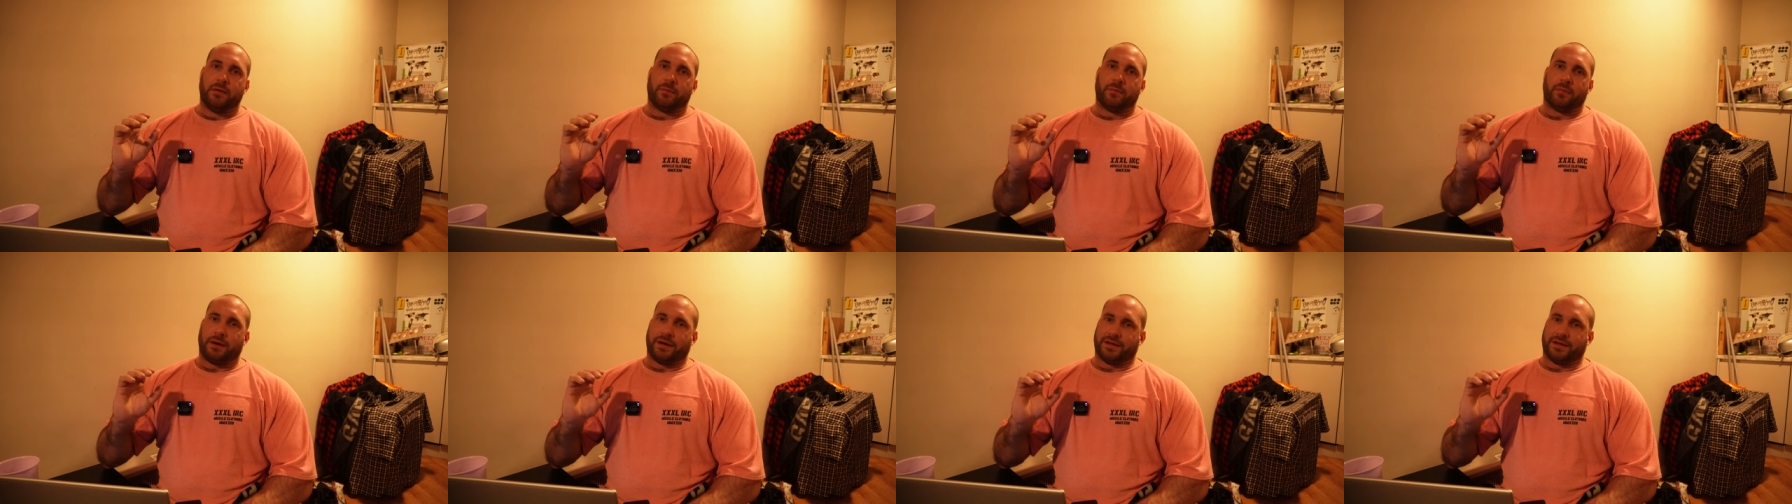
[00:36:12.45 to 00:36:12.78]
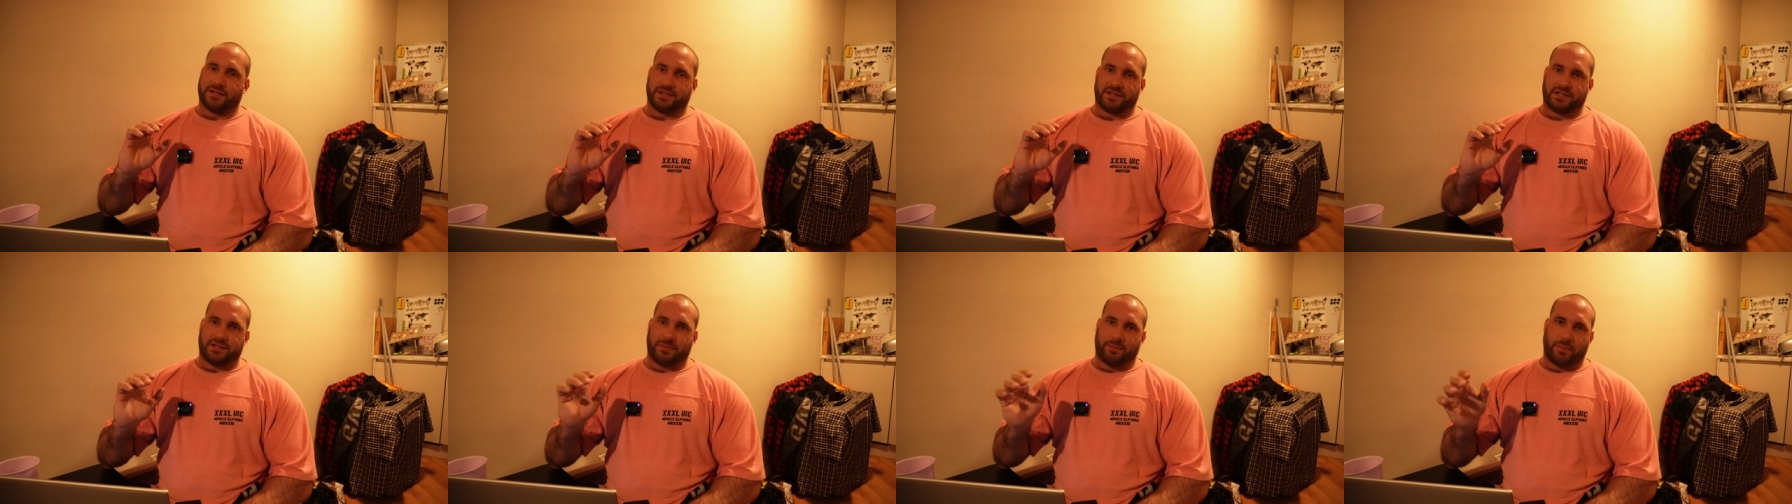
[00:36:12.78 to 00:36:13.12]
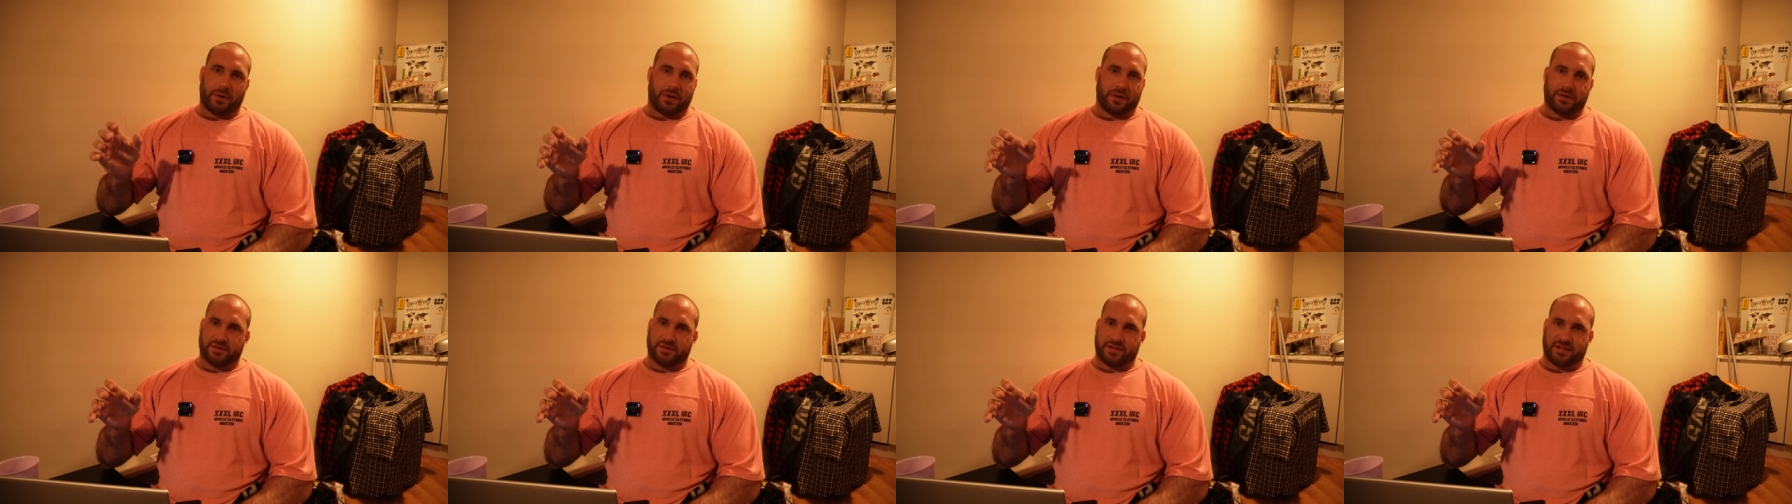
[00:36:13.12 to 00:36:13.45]
practice the
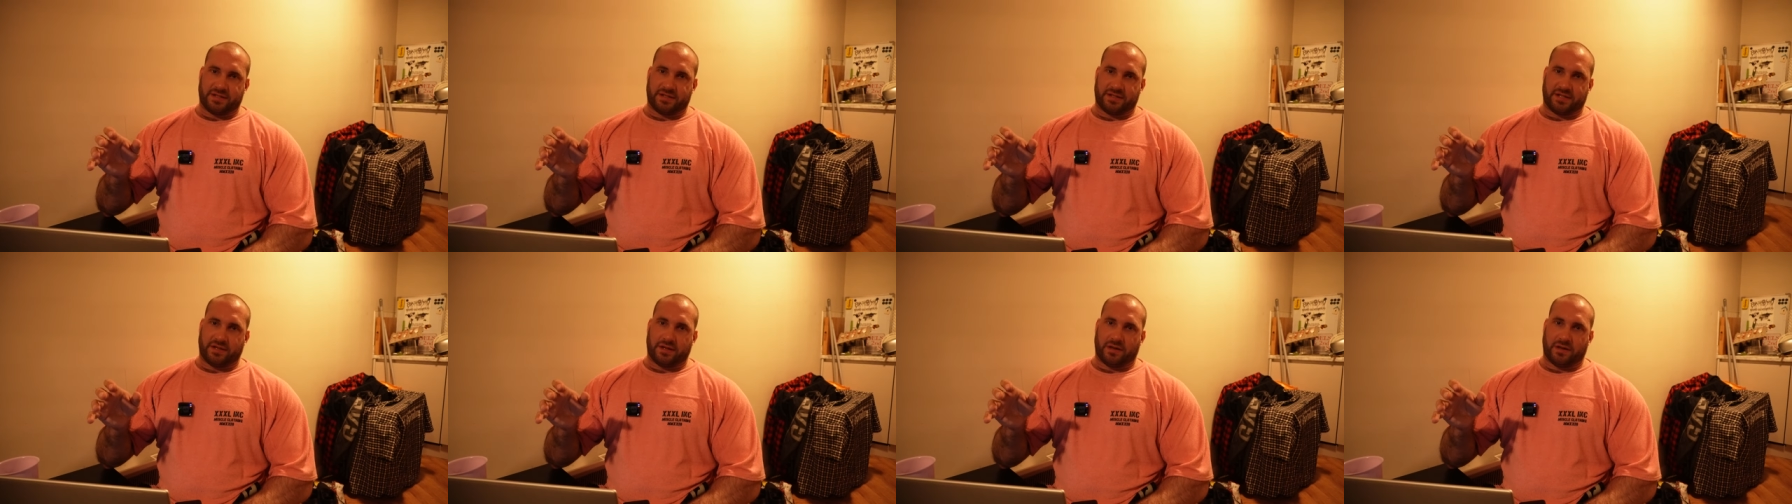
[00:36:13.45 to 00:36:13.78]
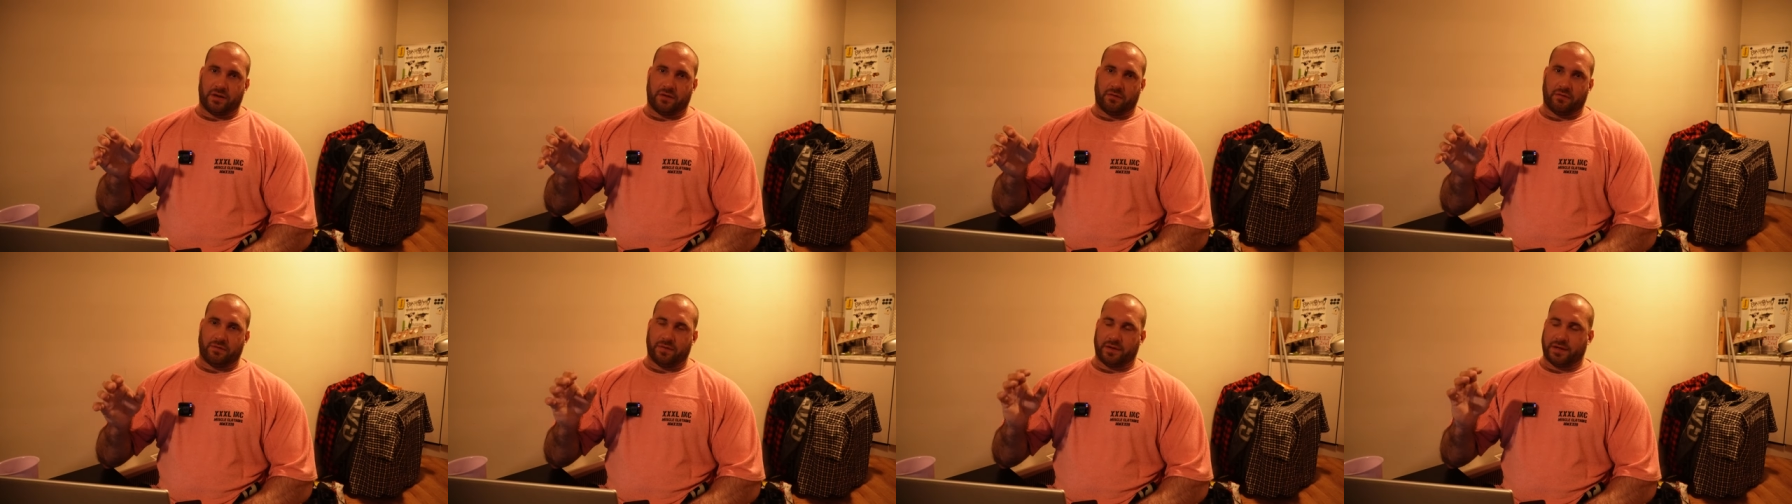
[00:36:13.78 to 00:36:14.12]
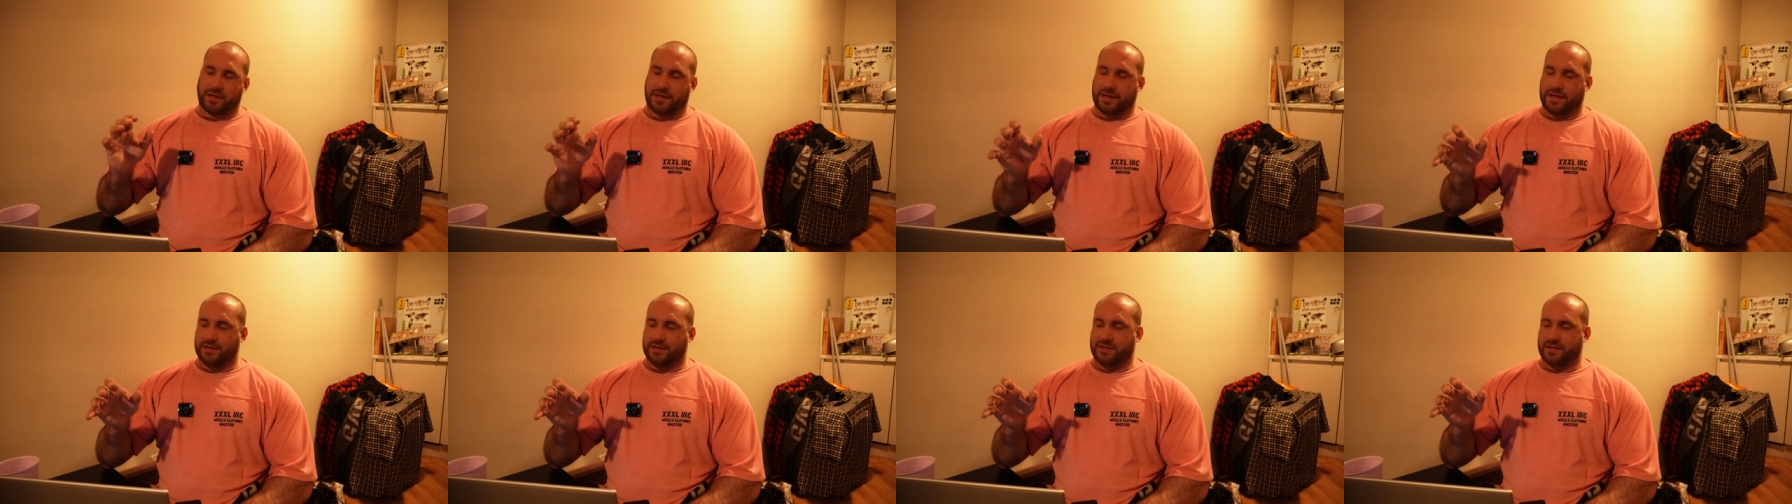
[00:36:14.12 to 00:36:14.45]
poses a lot for the
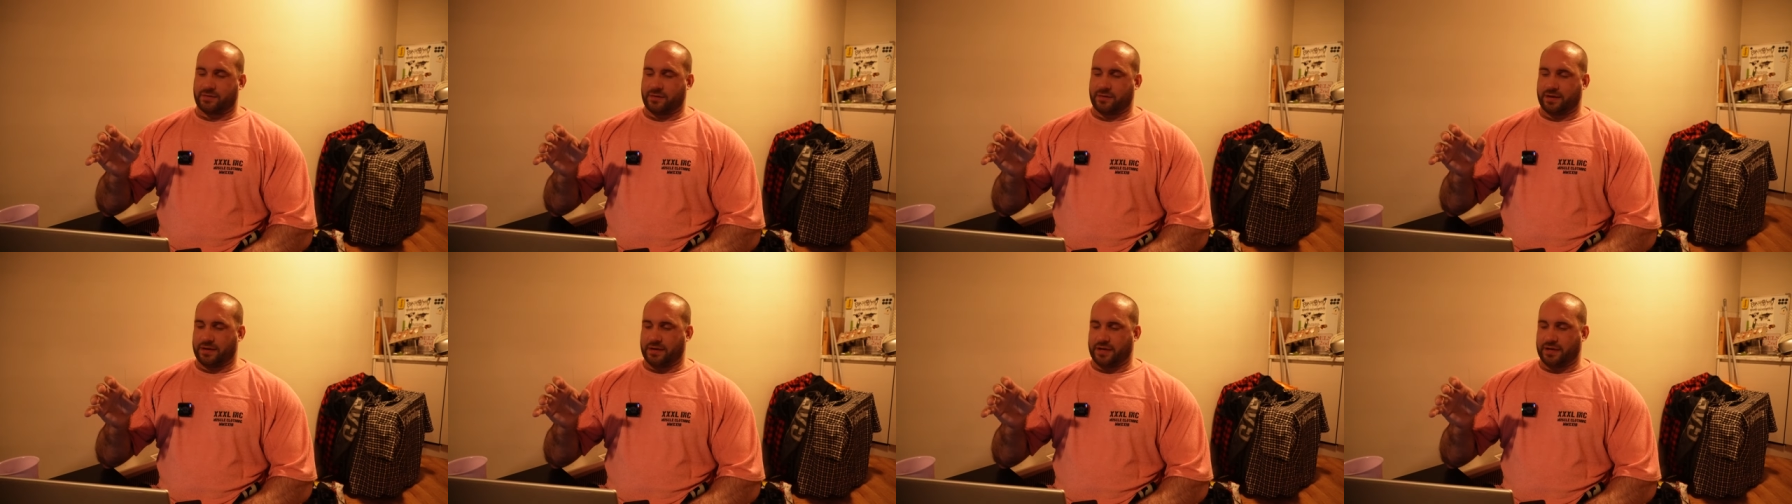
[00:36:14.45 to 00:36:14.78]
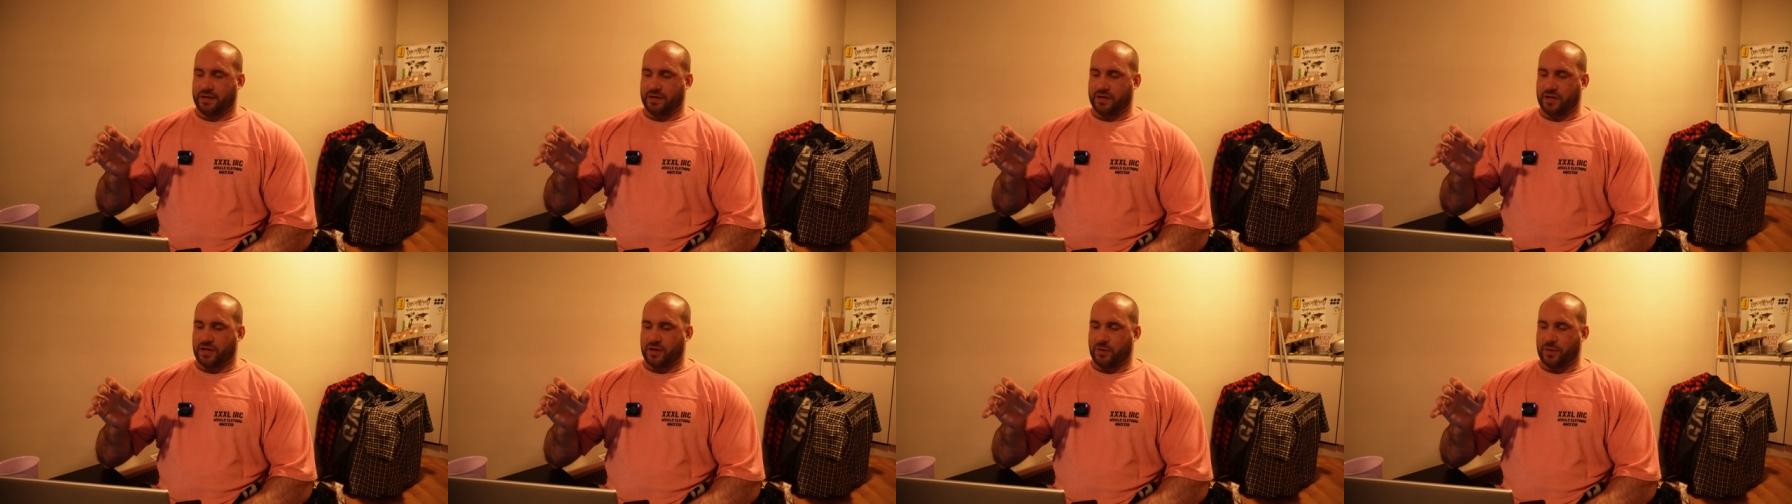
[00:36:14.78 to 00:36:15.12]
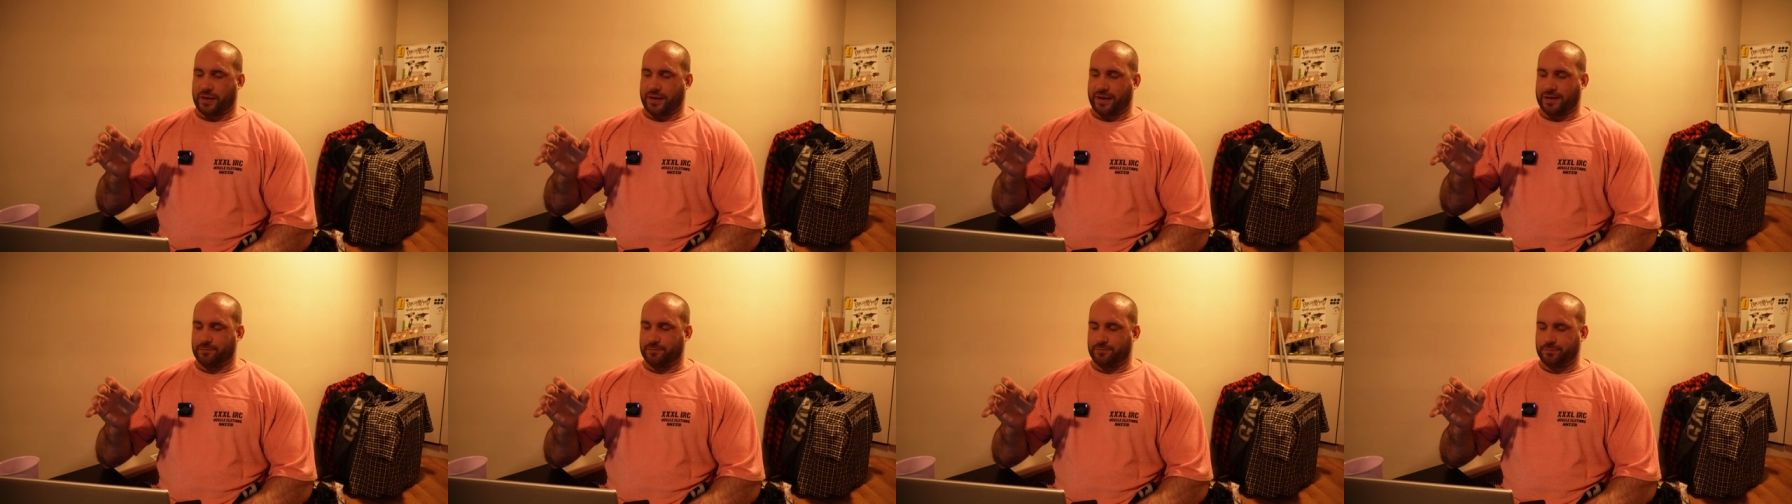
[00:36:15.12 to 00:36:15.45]
category that you're
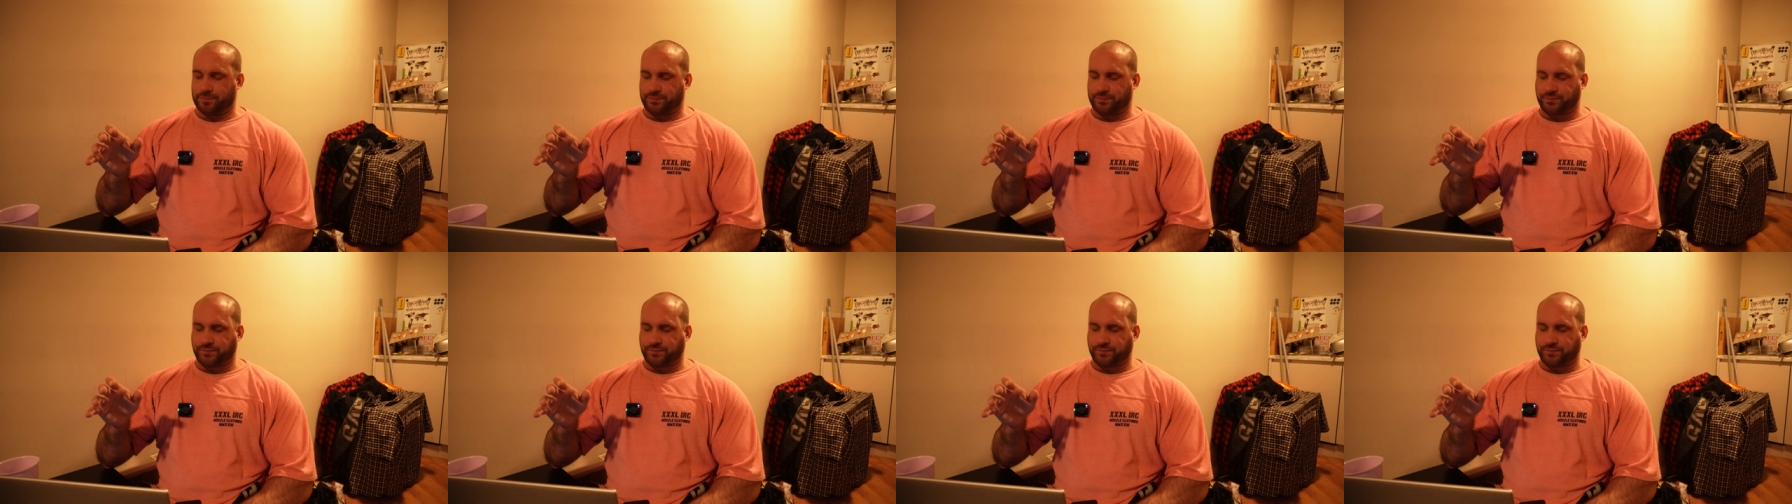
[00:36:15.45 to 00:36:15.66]
doing,